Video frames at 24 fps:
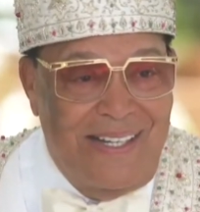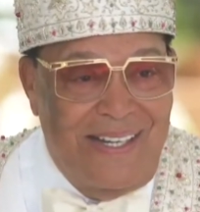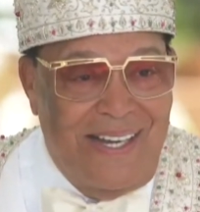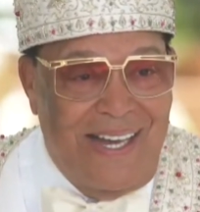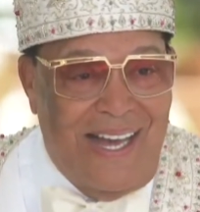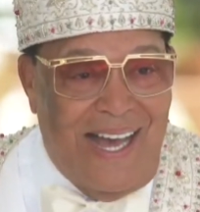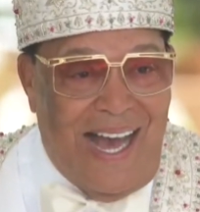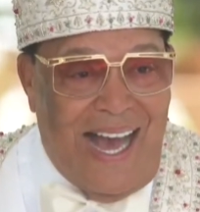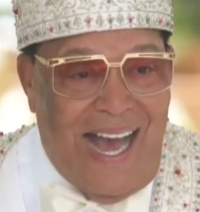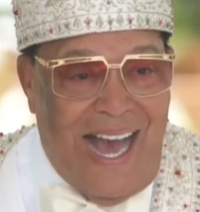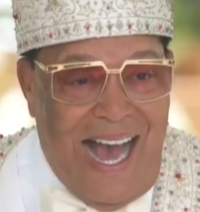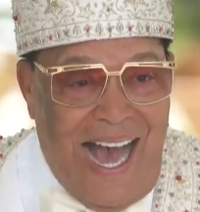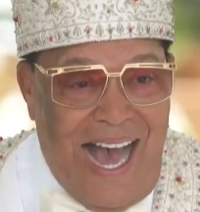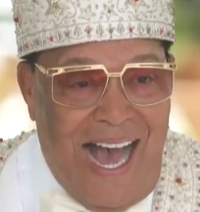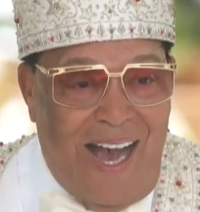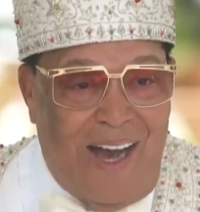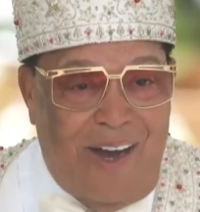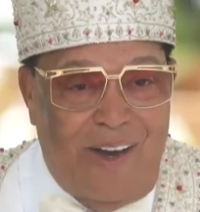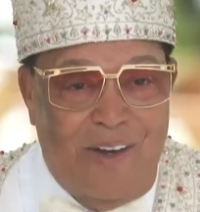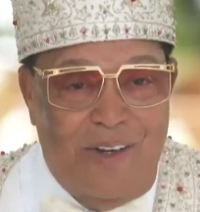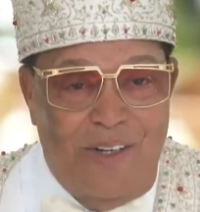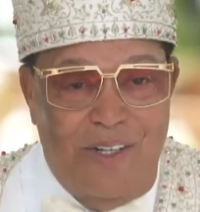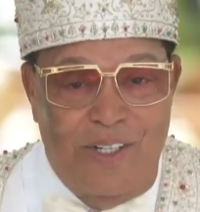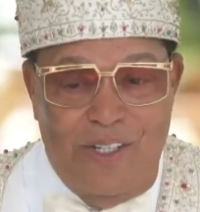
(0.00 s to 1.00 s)

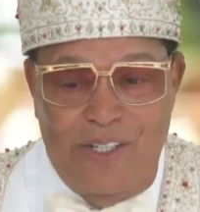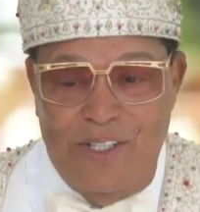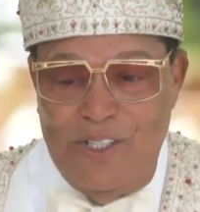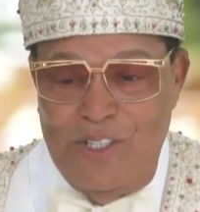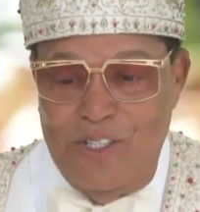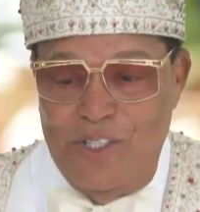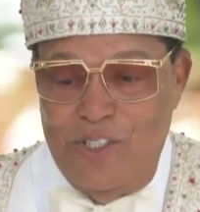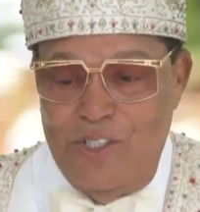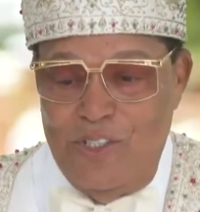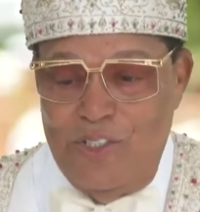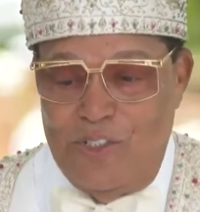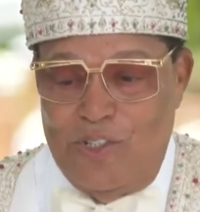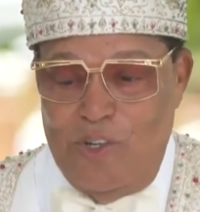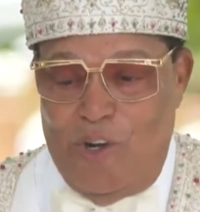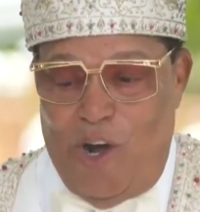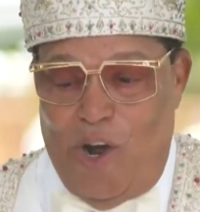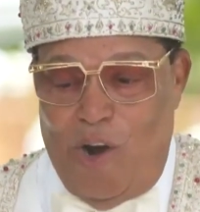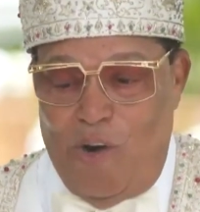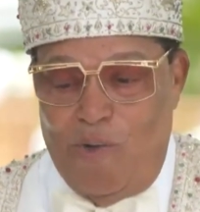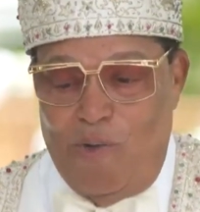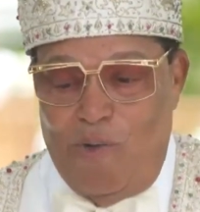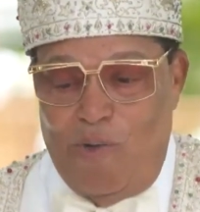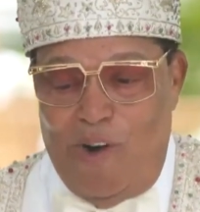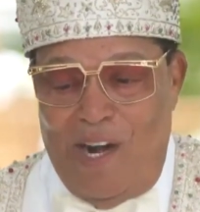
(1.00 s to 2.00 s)
how to
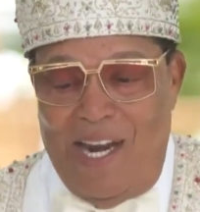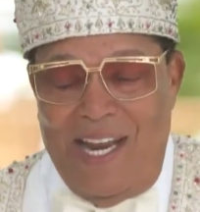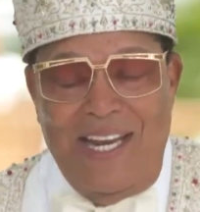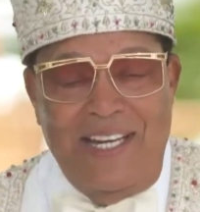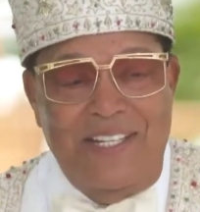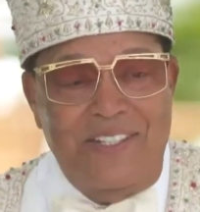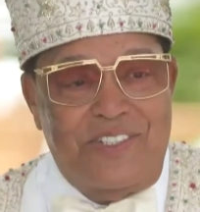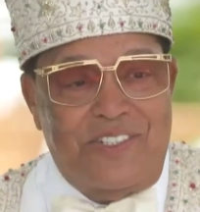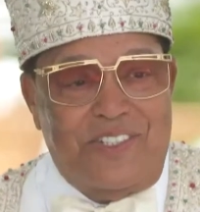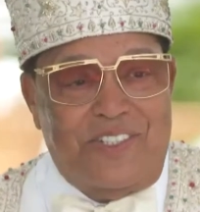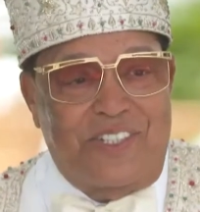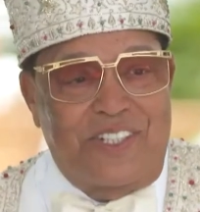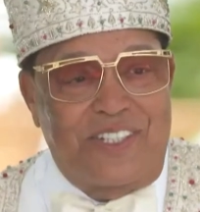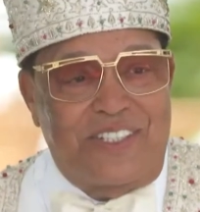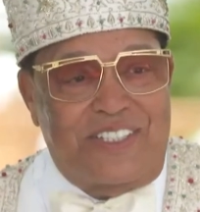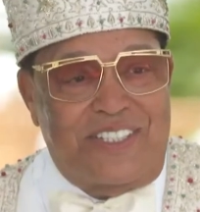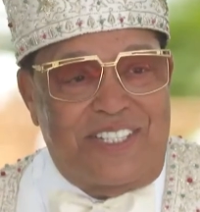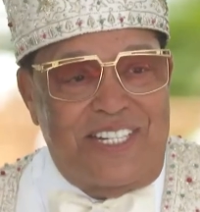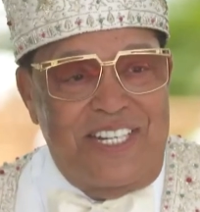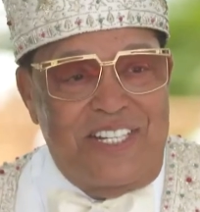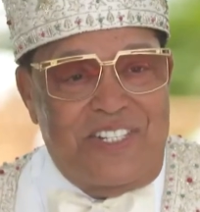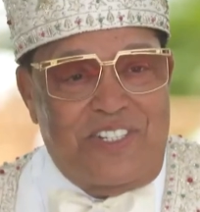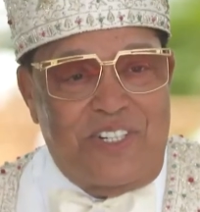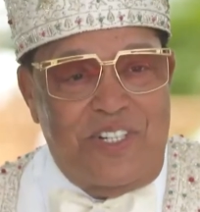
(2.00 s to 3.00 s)
arrange the
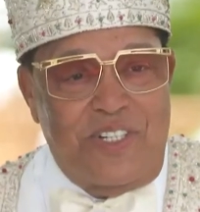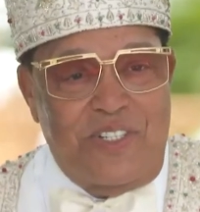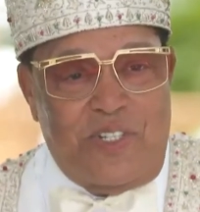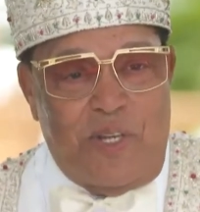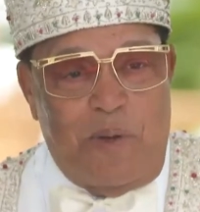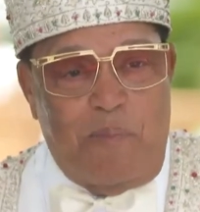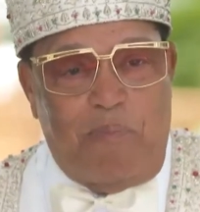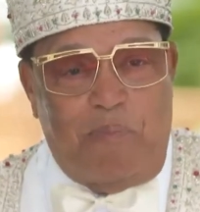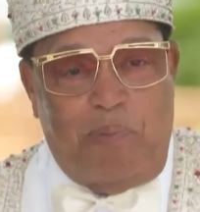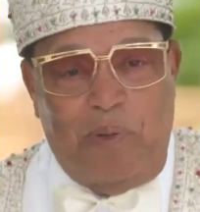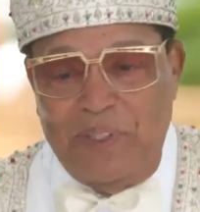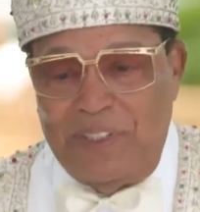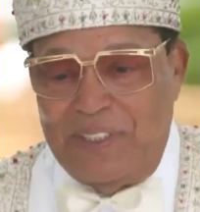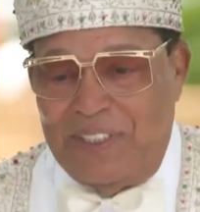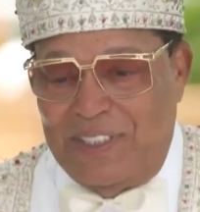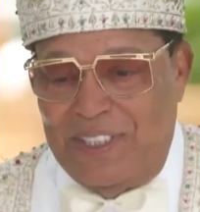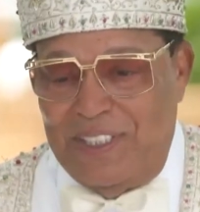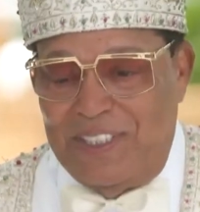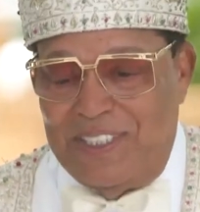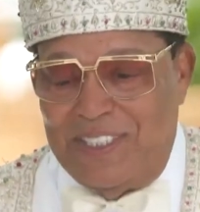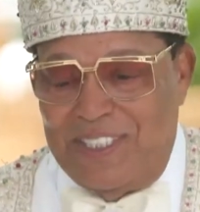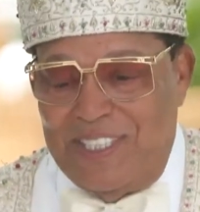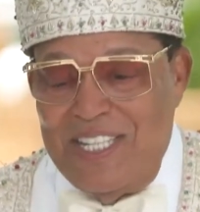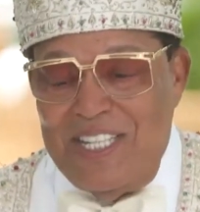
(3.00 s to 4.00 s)
teachings and put the
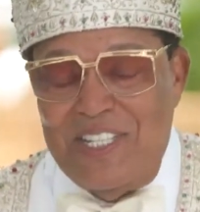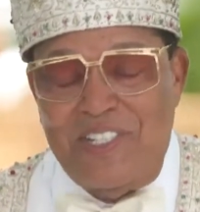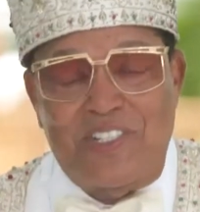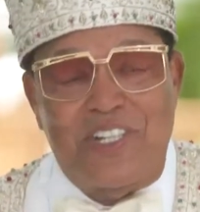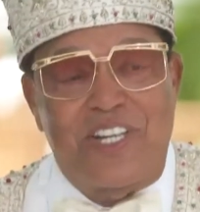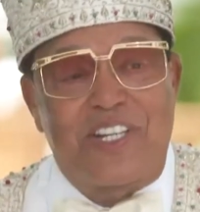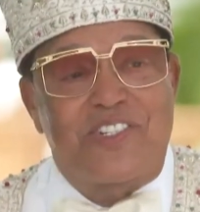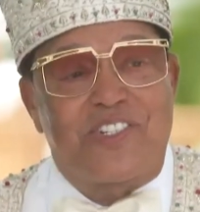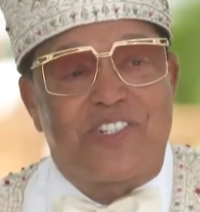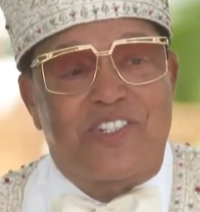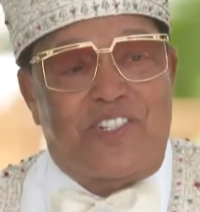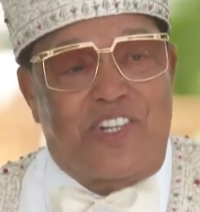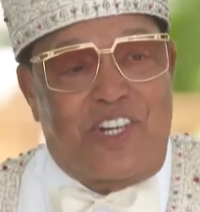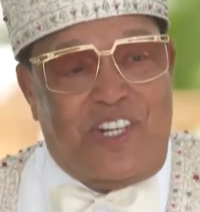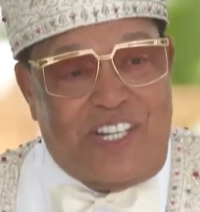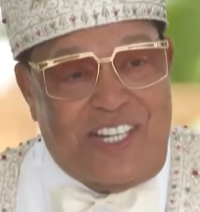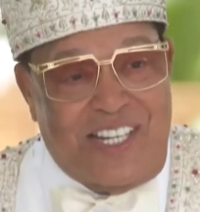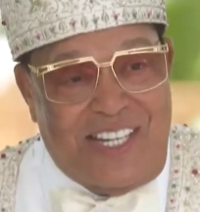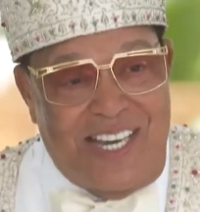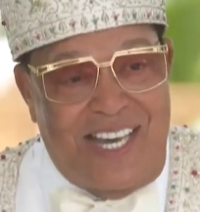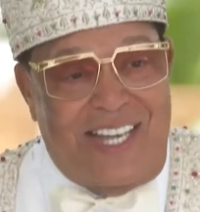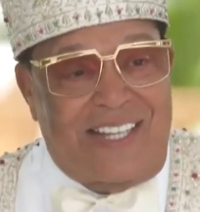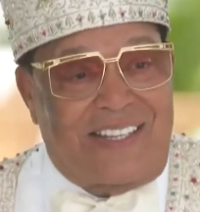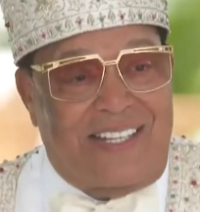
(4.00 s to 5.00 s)
teachings
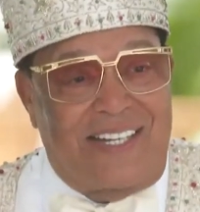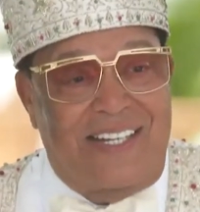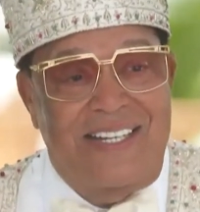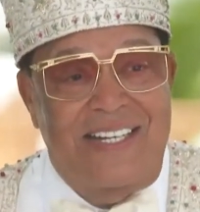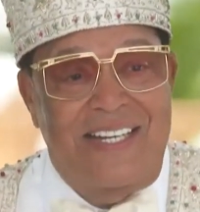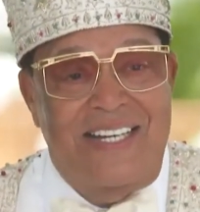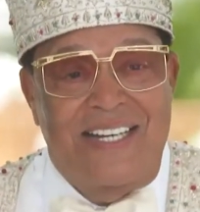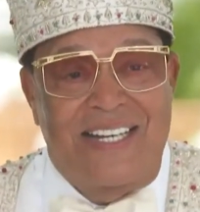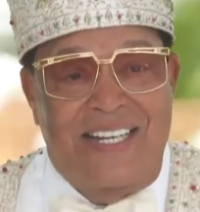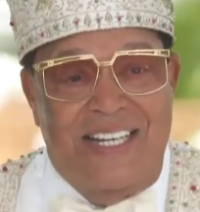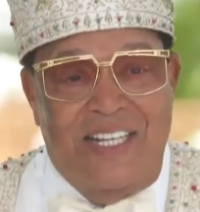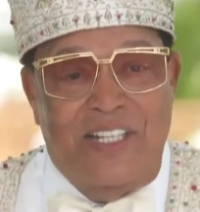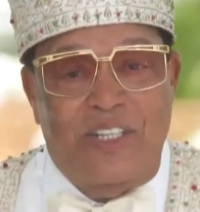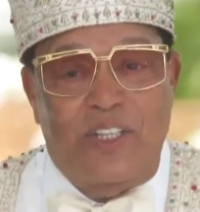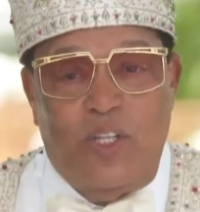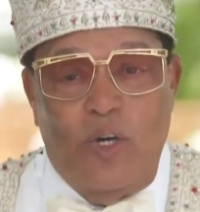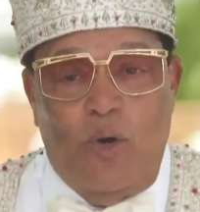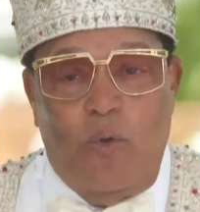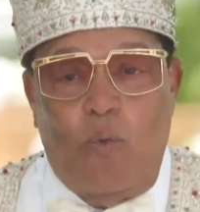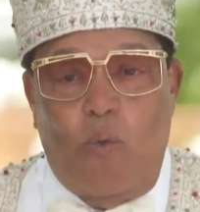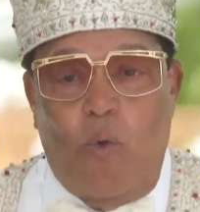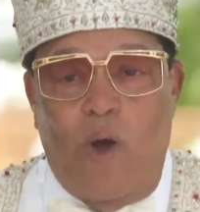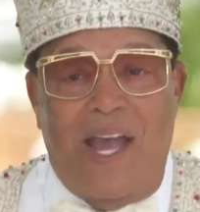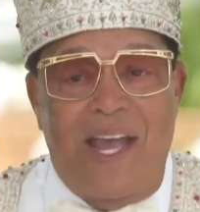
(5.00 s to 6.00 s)
together in the
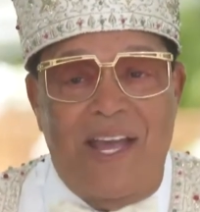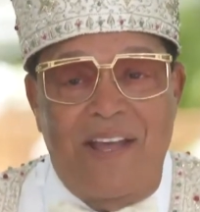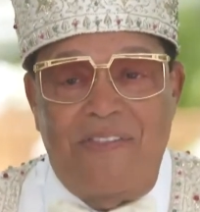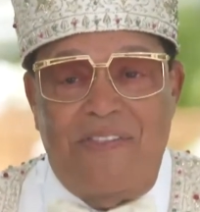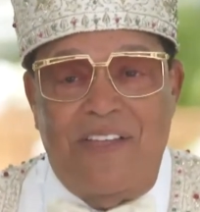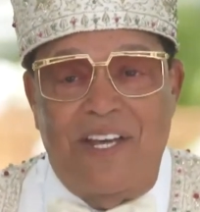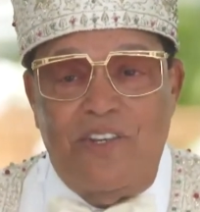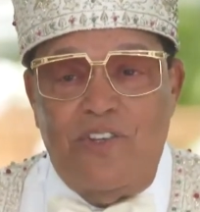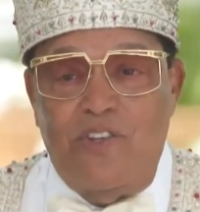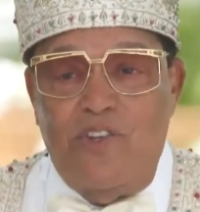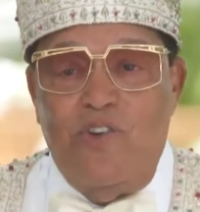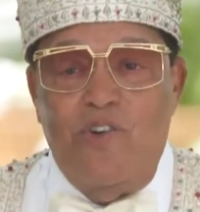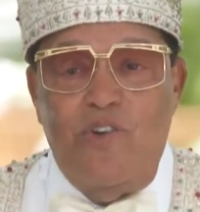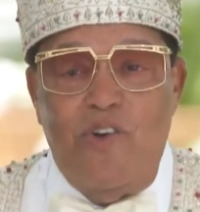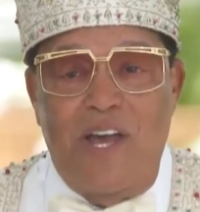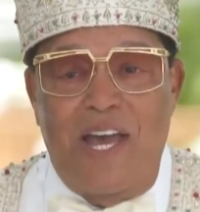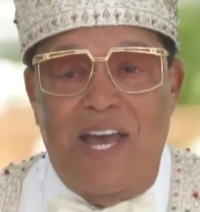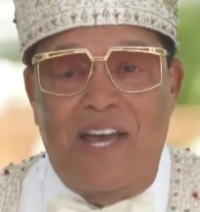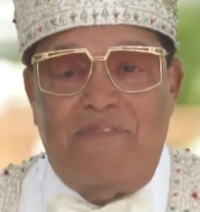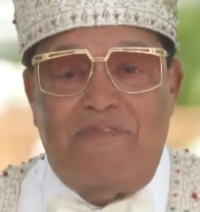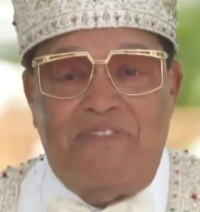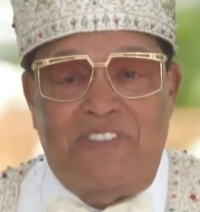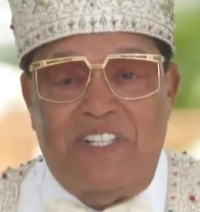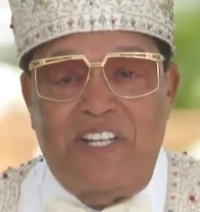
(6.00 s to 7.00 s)
way that you
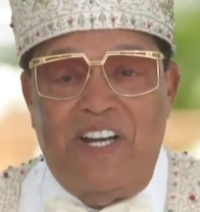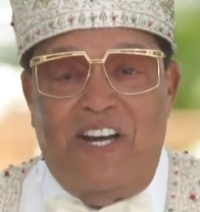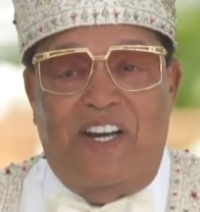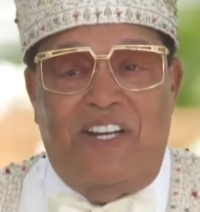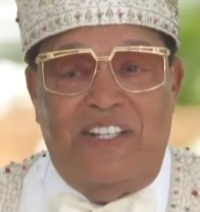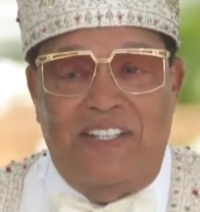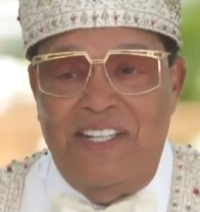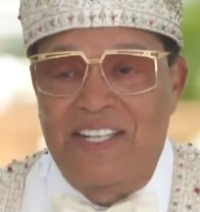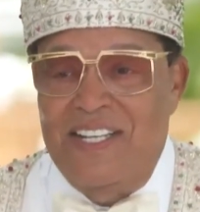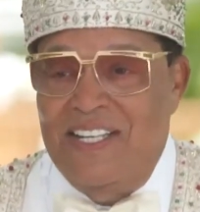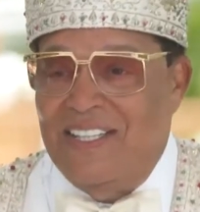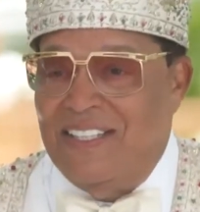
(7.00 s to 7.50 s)
have done.